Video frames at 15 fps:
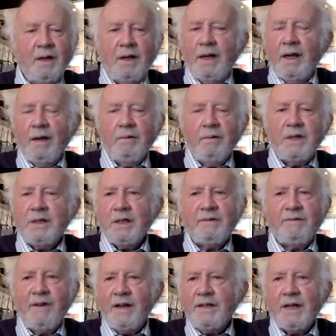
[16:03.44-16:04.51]
It was a just
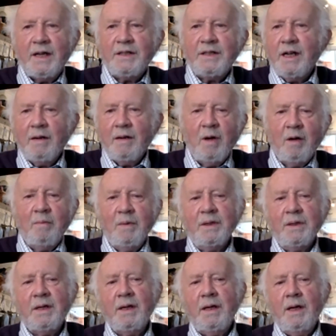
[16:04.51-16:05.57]
fantastic
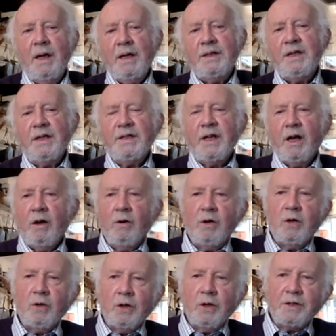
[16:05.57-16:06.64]
moment. Since the whole
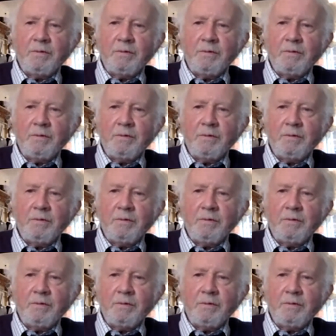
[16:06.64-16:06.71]
course